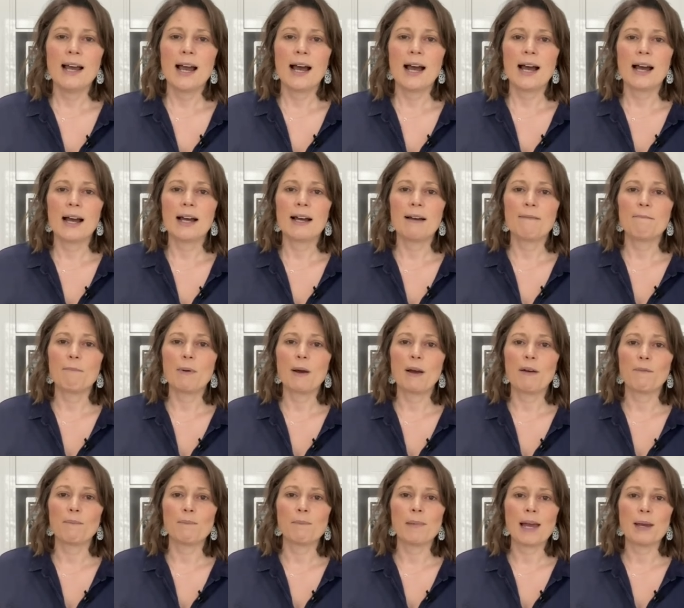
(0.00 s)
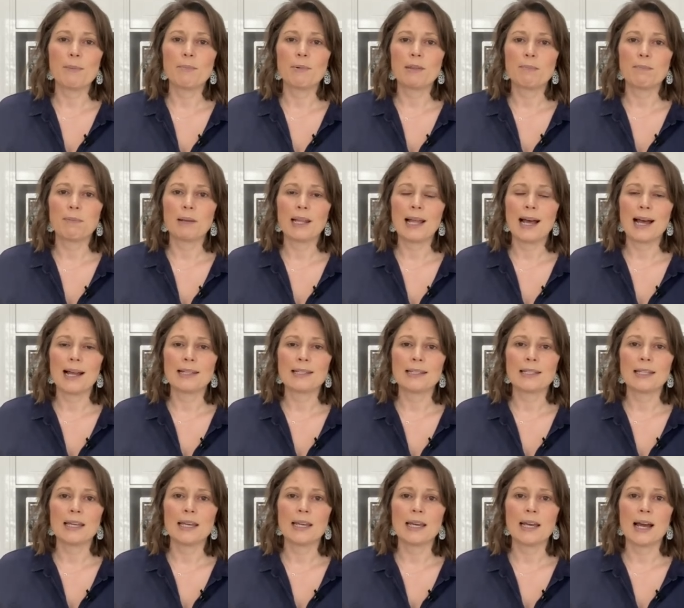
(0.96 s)
But Made with
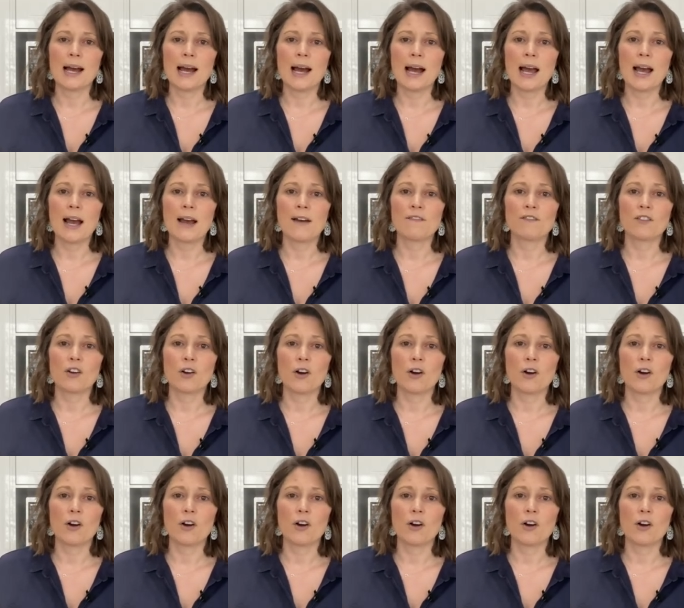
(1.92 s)
Plants here have